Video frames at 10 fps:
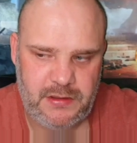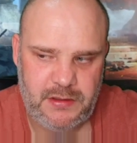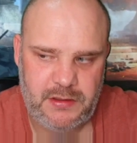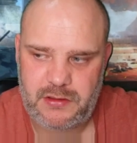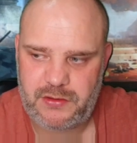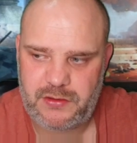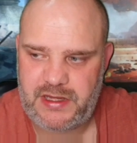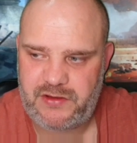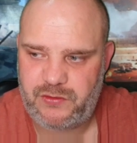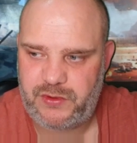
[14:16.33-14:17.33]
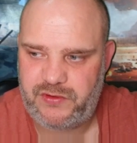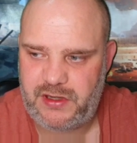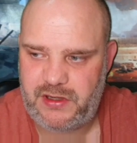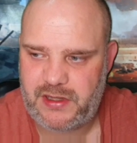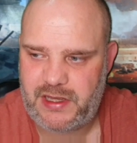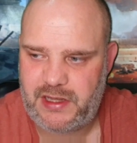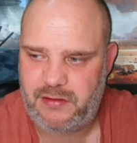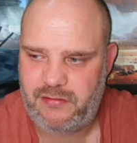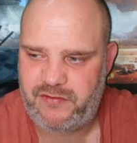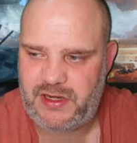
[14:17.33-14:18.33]
Not that that's always an
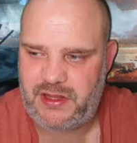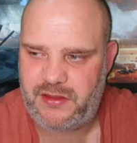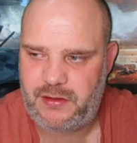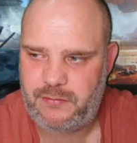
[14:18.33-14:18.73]
indicator of anything.